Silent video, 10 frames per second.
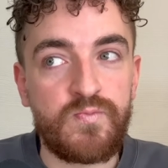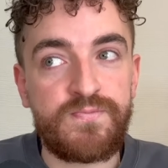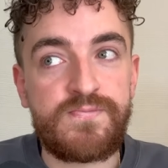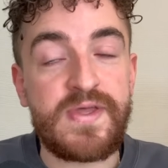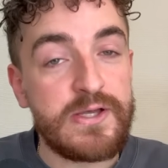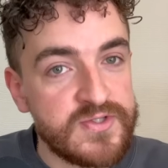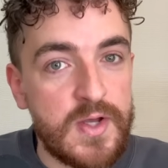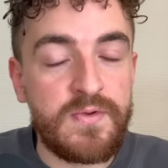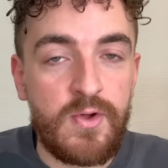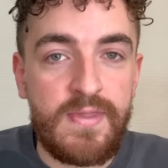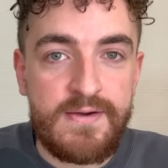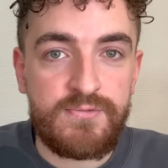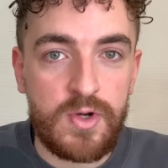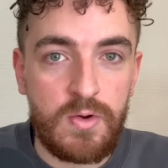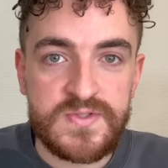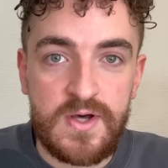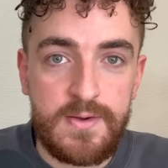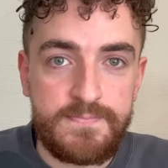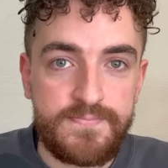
feels like we've known that for a long time.